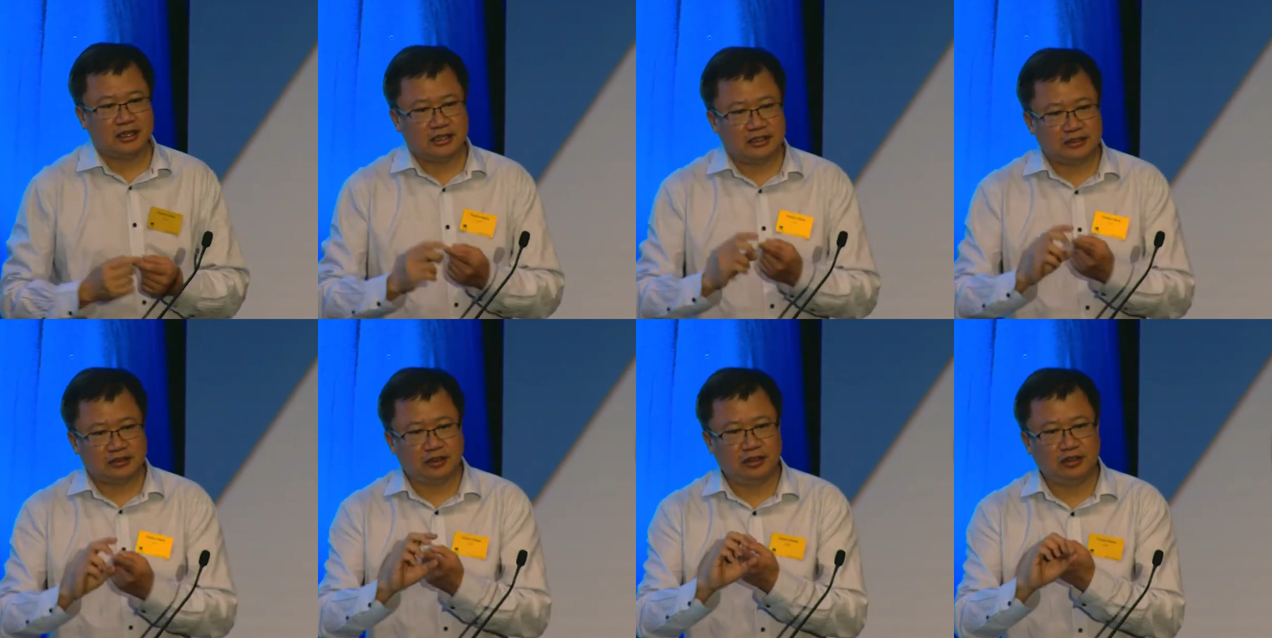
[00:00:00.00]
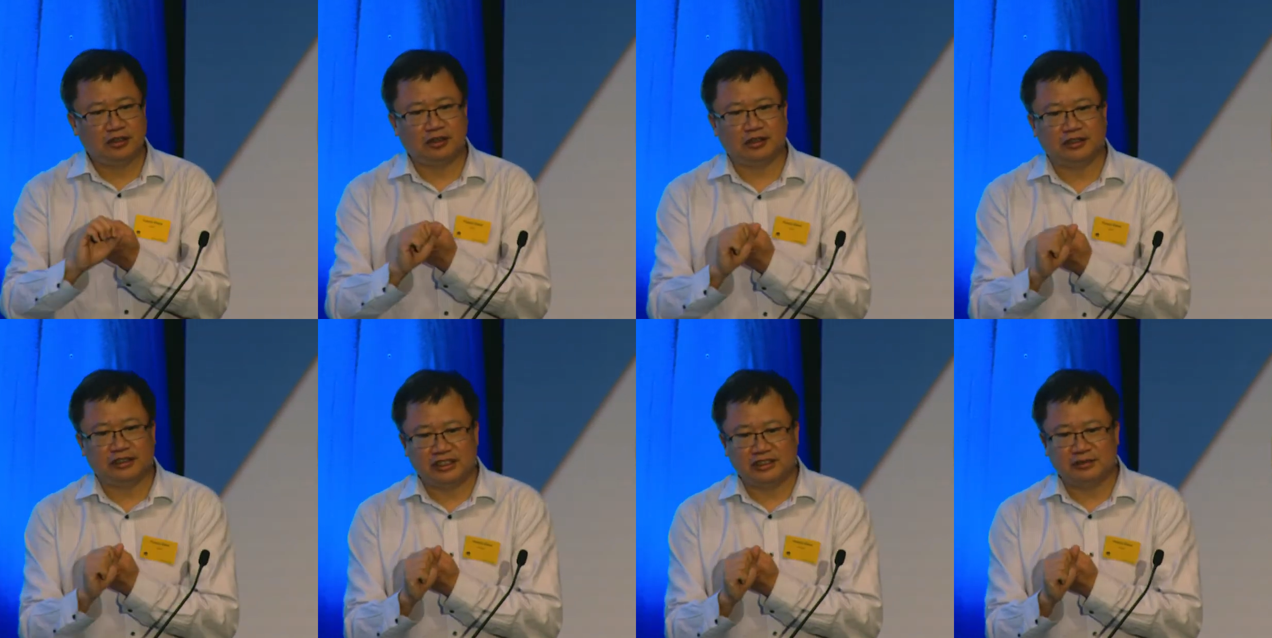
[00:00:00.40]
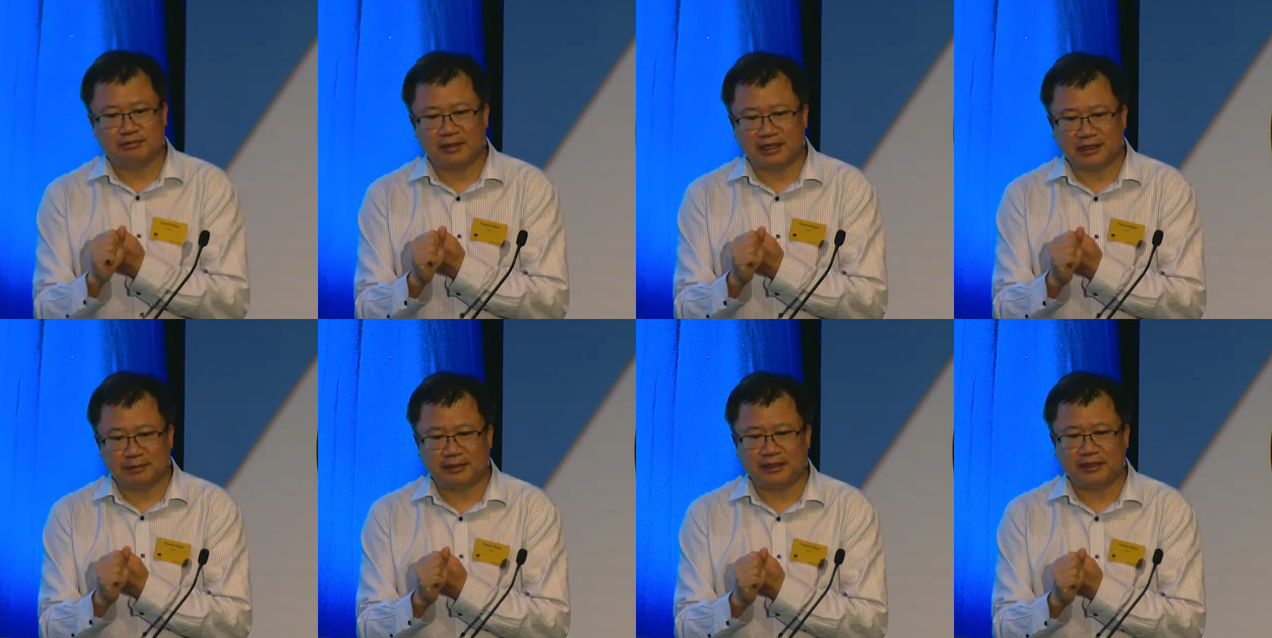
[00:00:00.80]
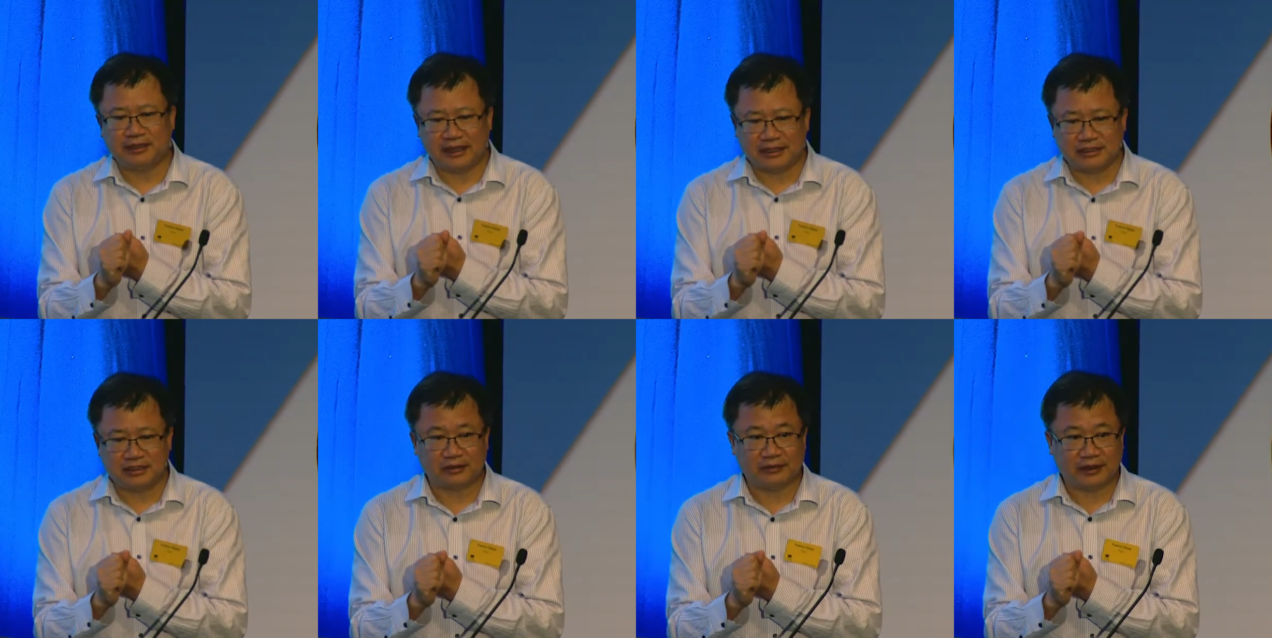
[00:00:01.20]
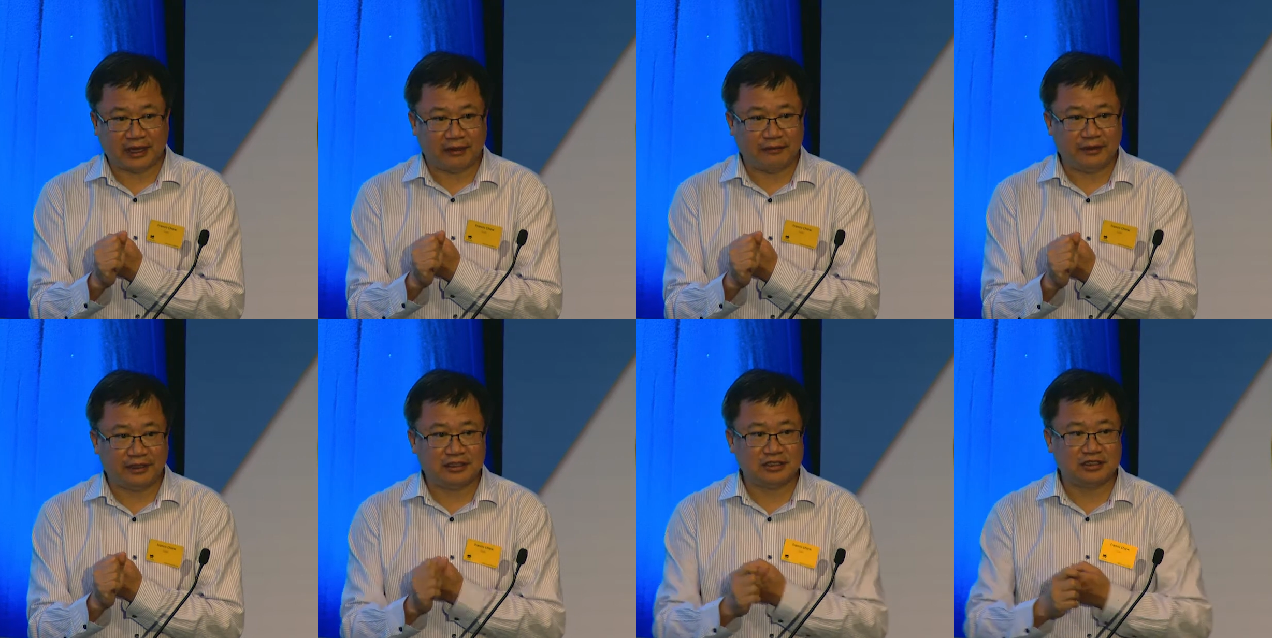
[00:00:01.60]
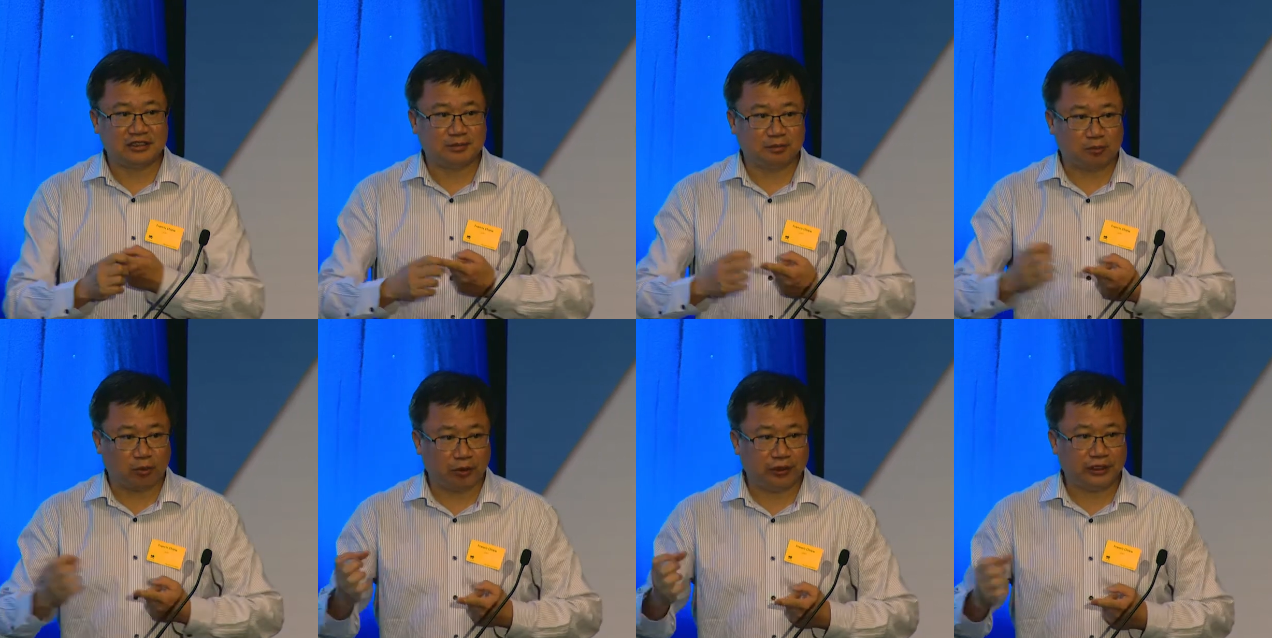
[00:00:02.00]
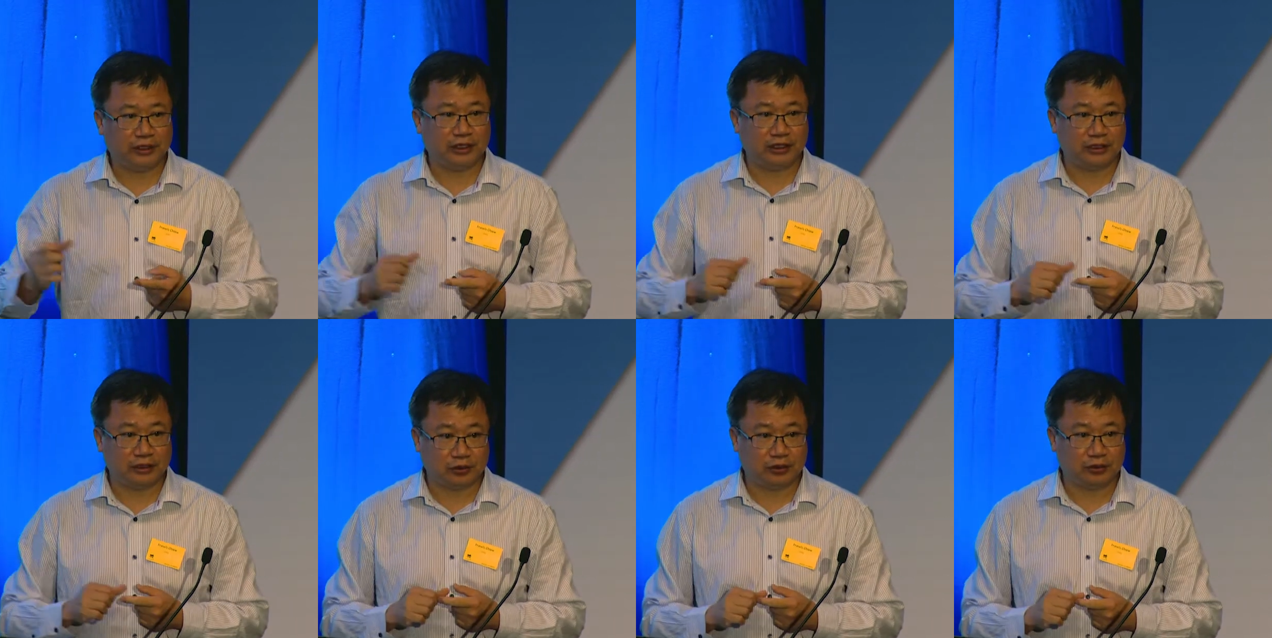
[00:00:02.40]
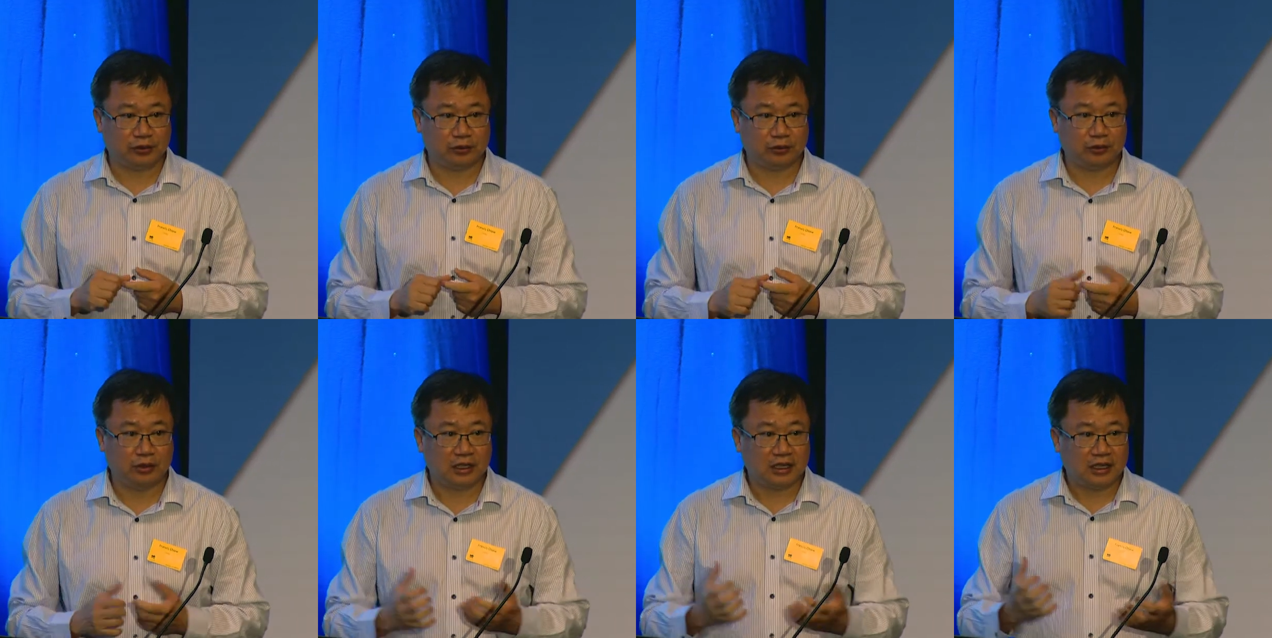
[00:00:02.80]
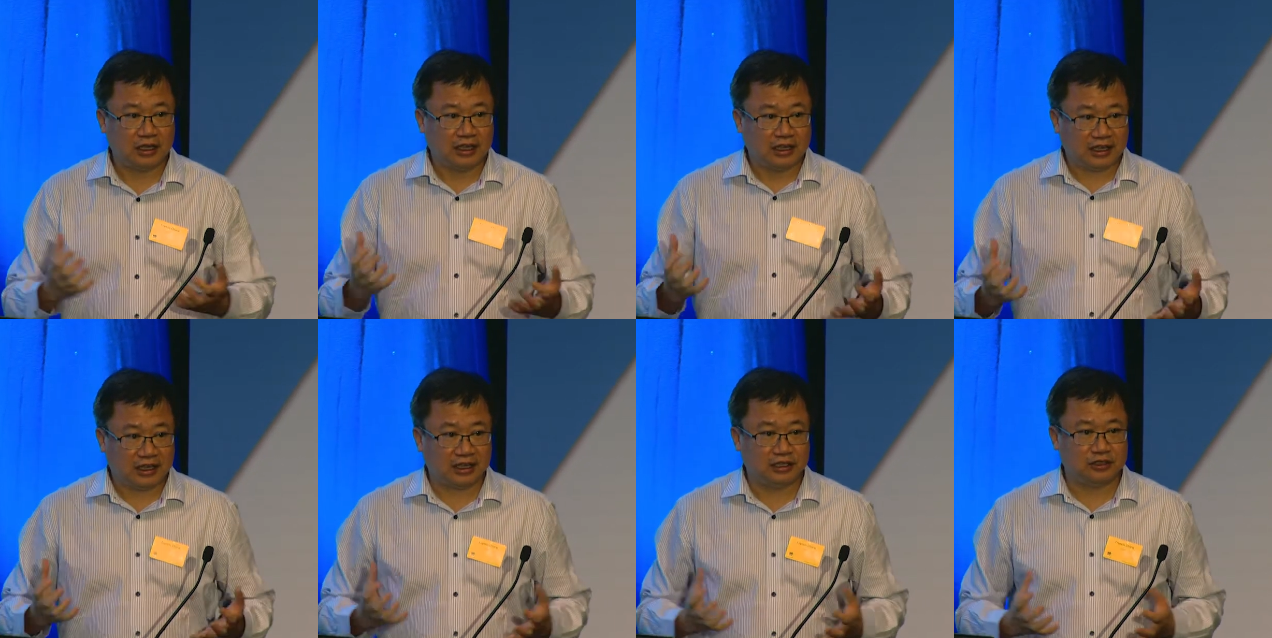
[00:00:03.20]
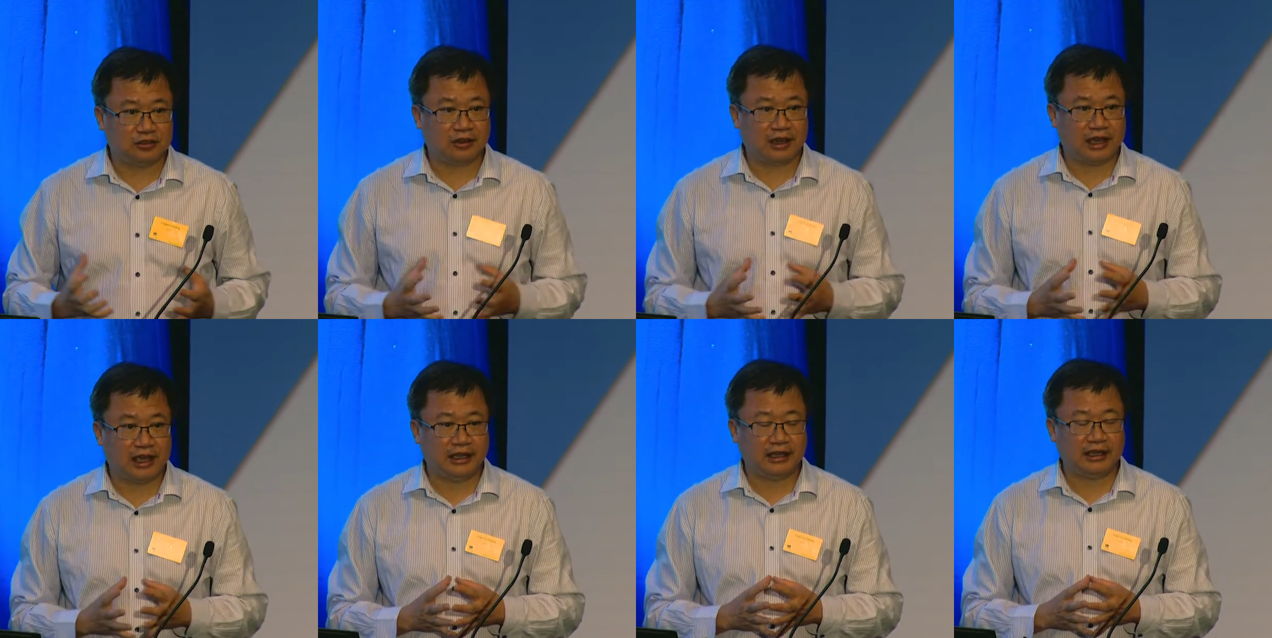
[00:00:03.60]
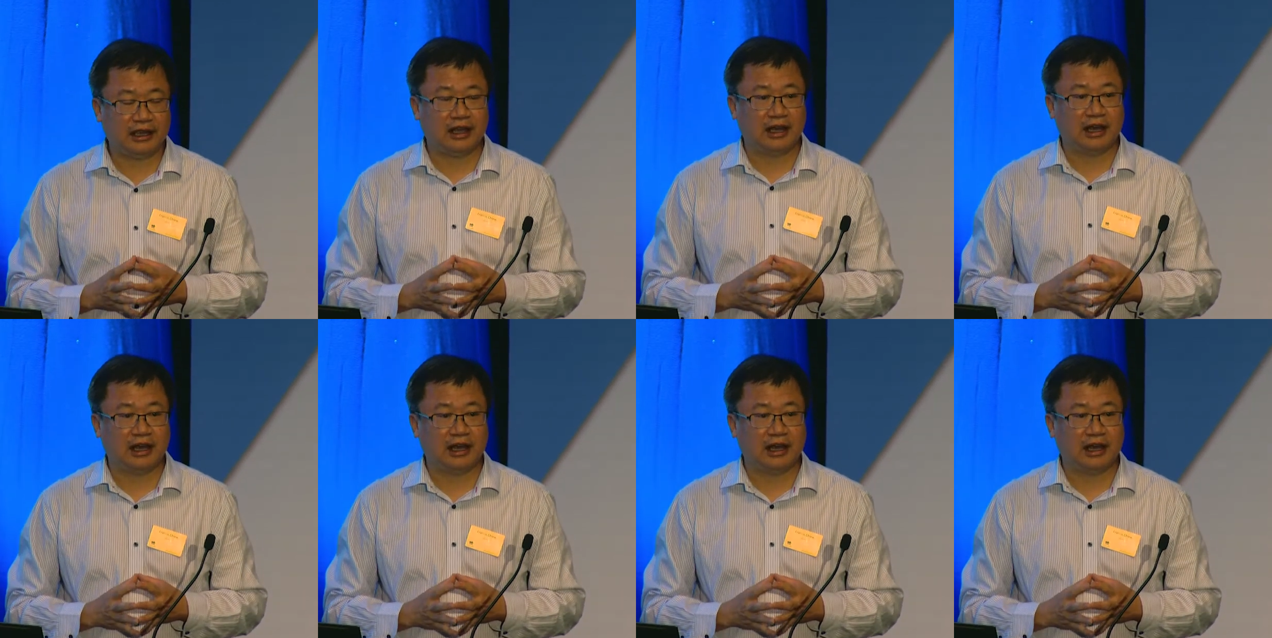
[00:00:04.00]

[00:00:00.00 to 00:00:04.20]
So you got these multiple lines of evidence pointing to a drying